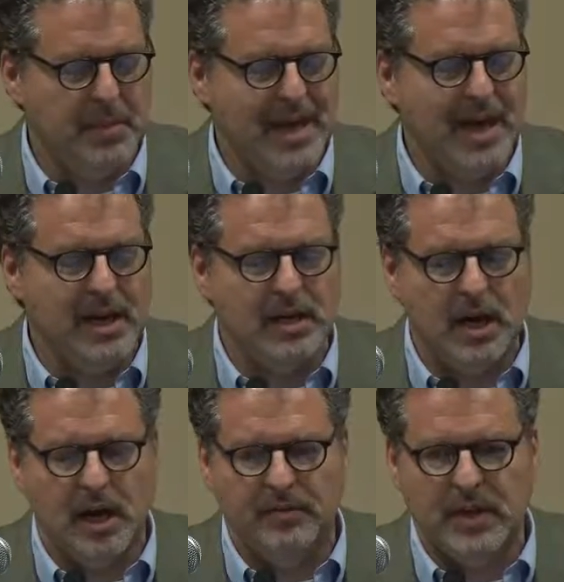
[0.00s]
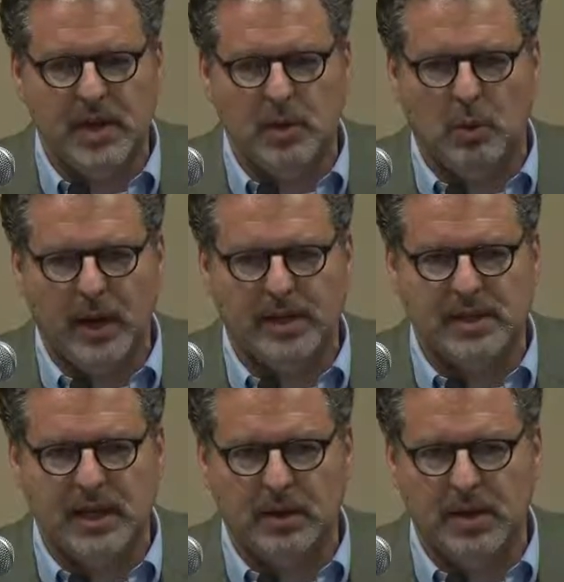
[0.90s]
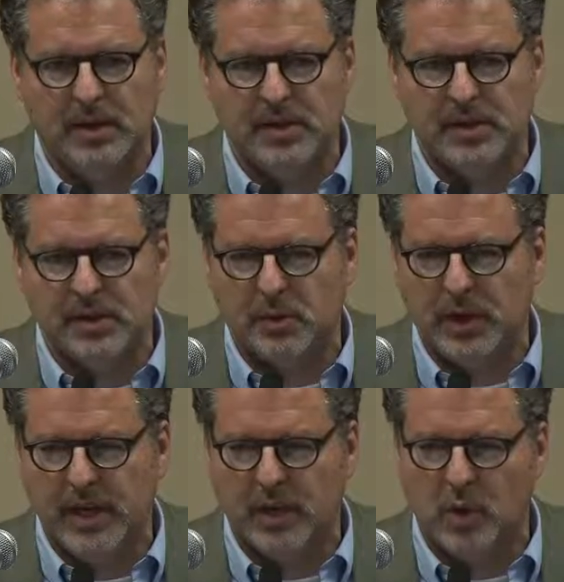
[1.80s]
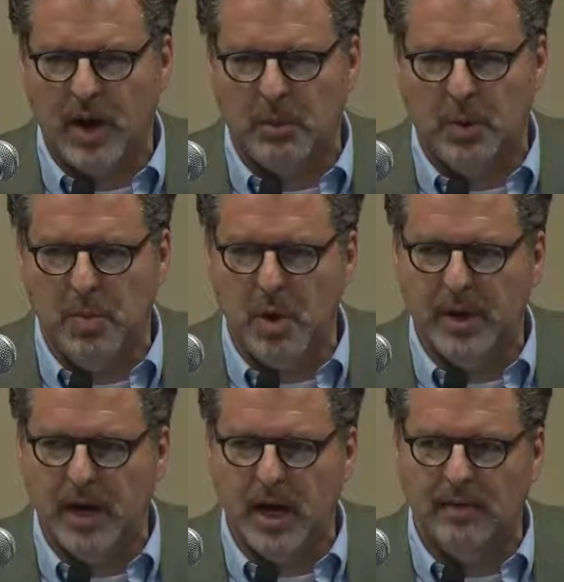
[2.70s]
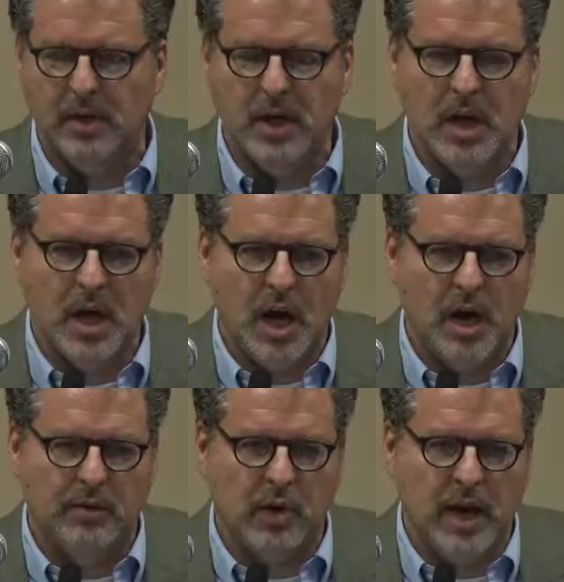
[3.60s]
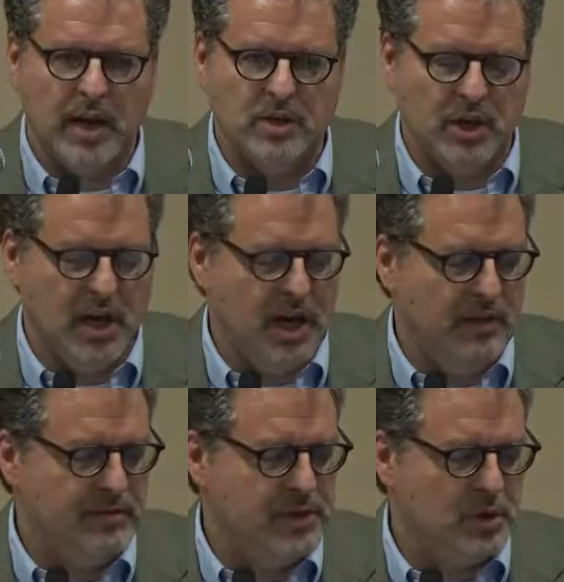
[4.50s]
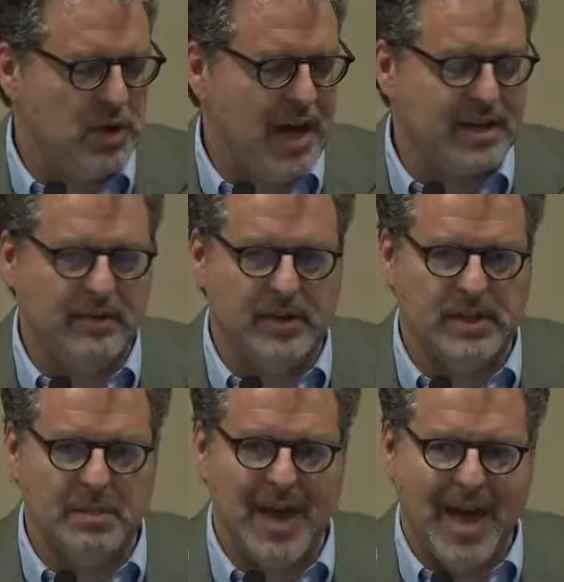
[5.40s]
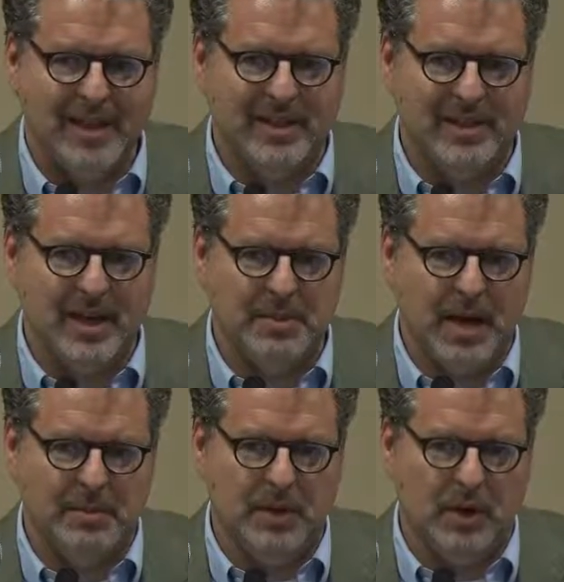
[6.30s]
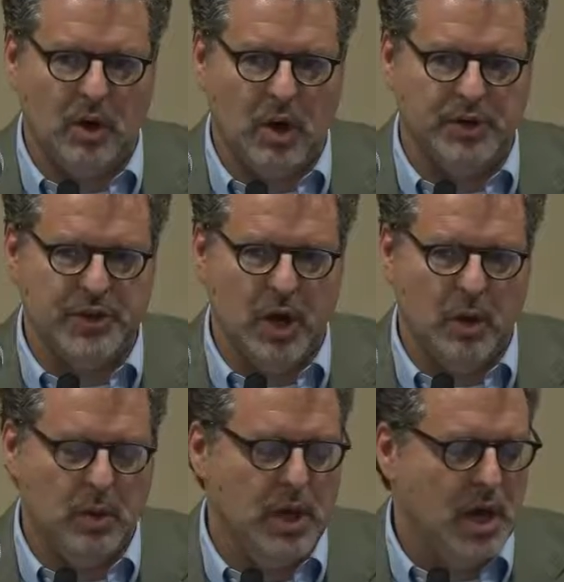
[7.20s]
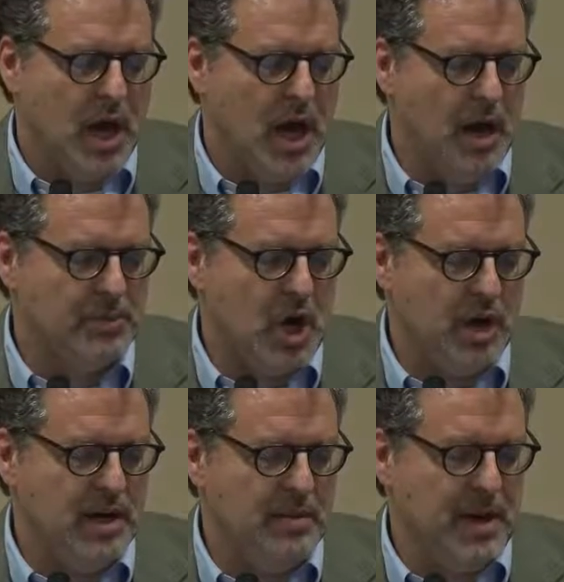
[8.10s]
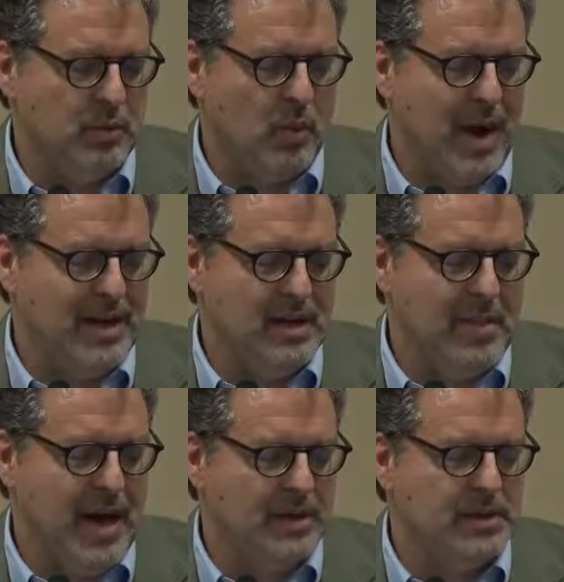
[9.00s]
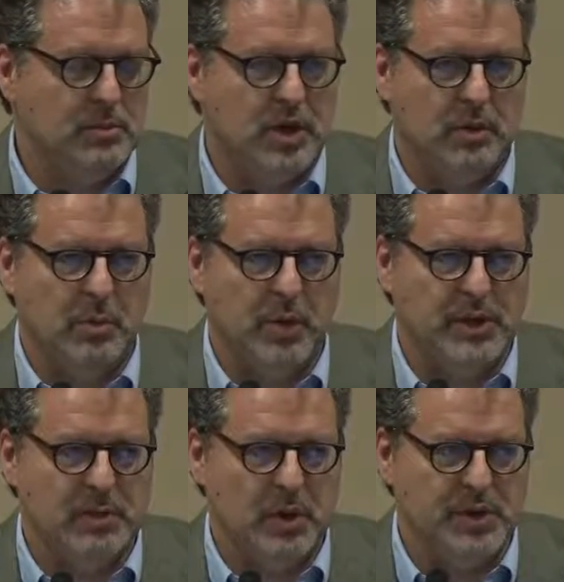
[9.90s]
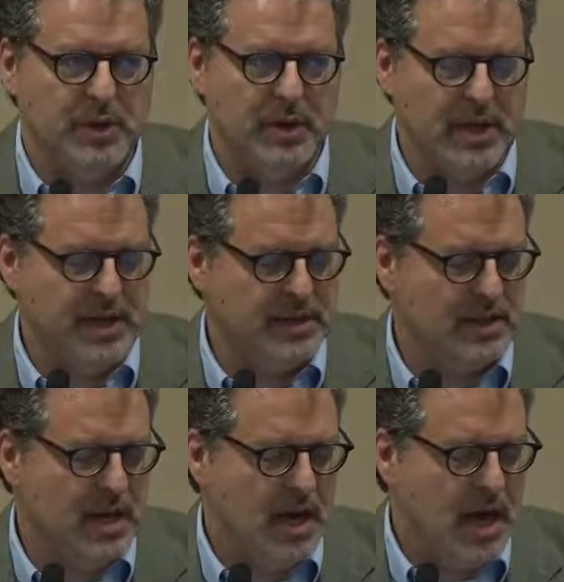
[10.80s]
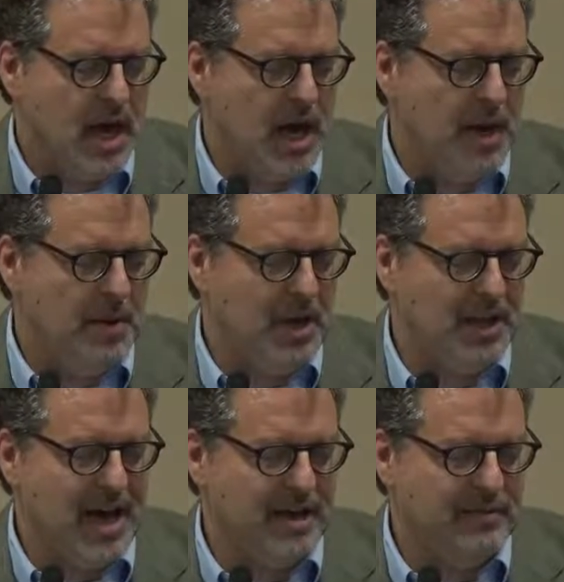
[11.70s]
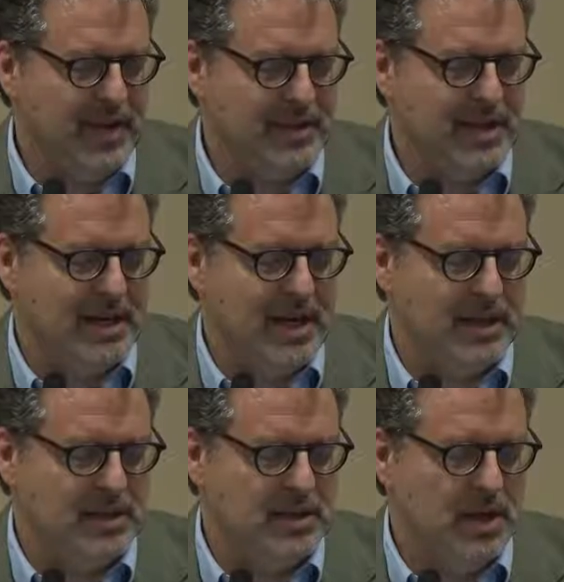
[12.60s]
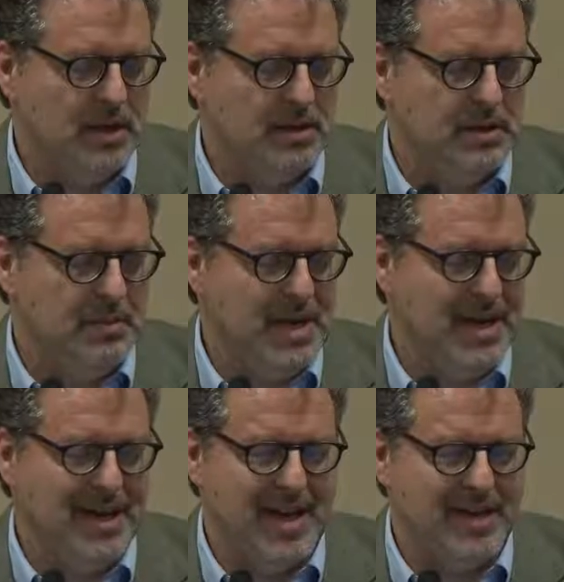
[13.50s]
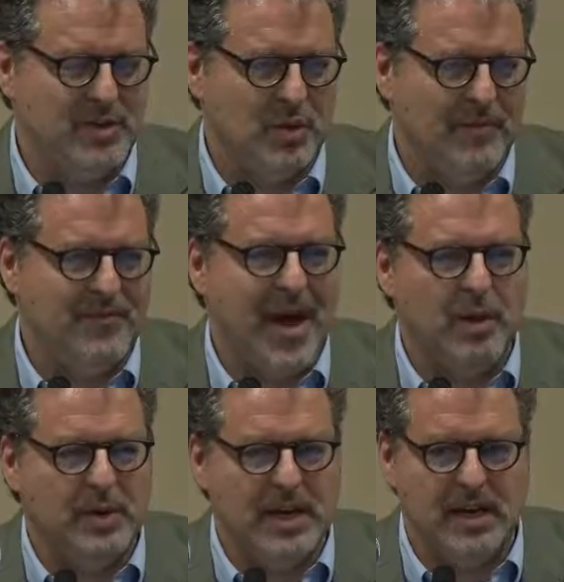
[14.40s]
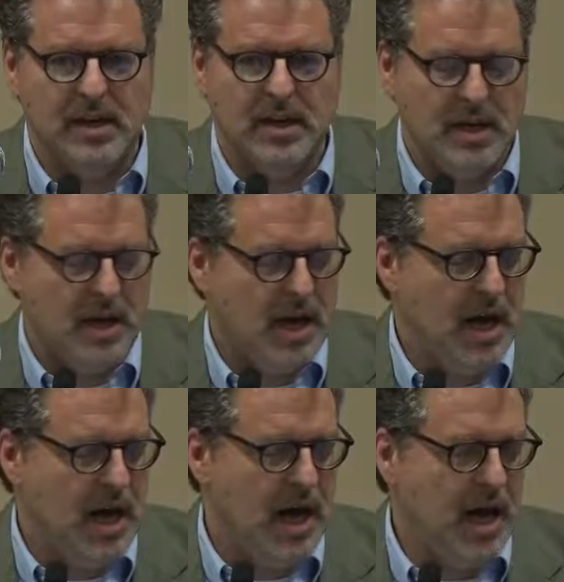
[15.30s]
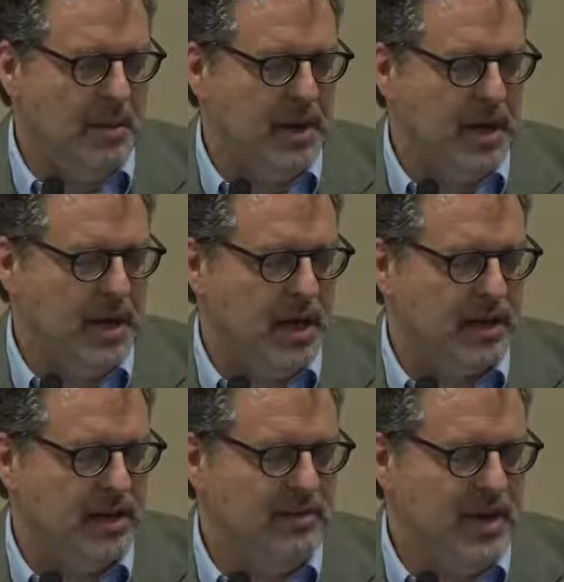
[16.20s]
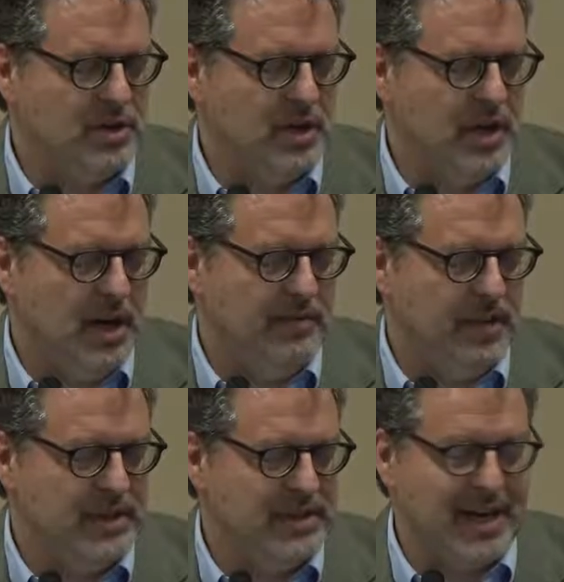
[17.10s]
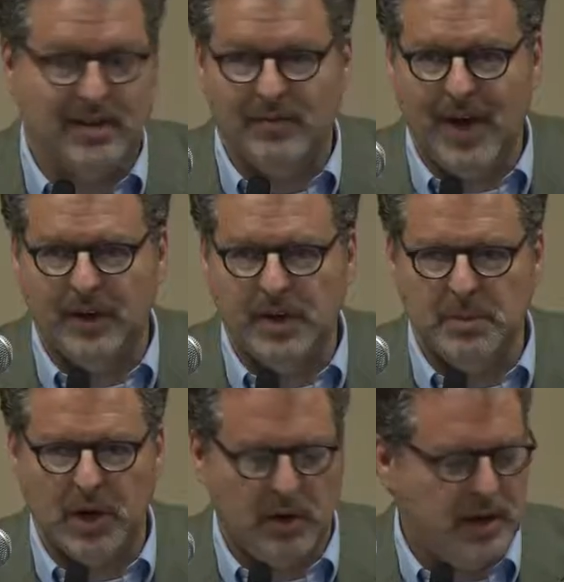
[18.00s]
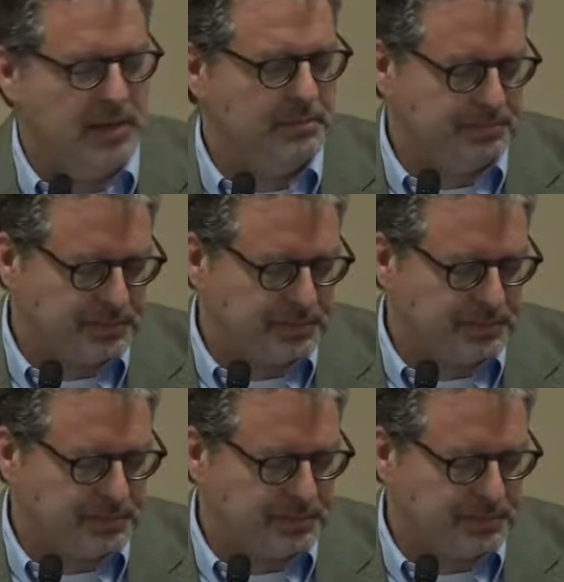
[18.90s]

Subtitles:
beginning of the Equal Rights League is really an incredible moment of creation of social activism, at the same time that they're also talking about and writing about some general principles. So it does a lot of things, I think, to be a sort of founding convention of the second founding period.